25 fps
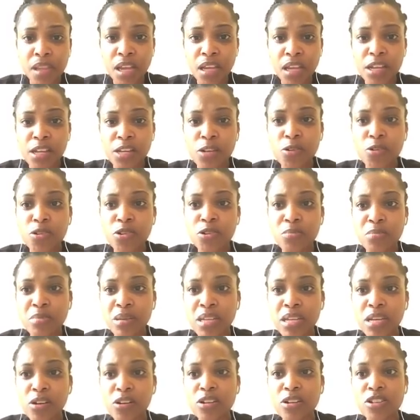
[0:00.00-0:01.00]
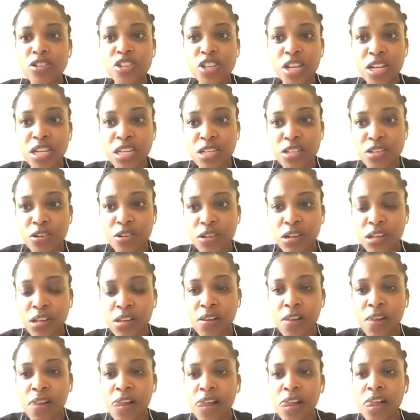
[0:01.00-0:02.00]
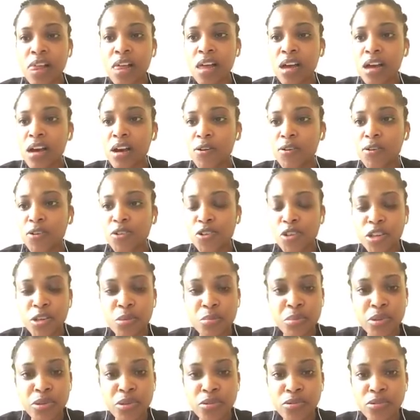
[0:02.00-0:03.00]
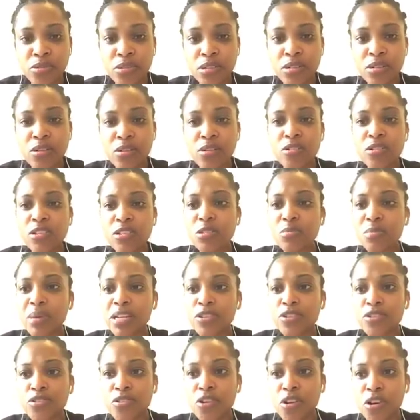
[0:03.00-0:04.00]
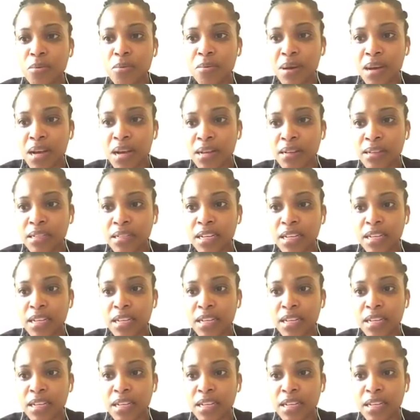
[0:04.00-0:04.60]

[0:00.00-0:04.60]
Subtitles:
It could be congenital, autoimmune, caused by trauma.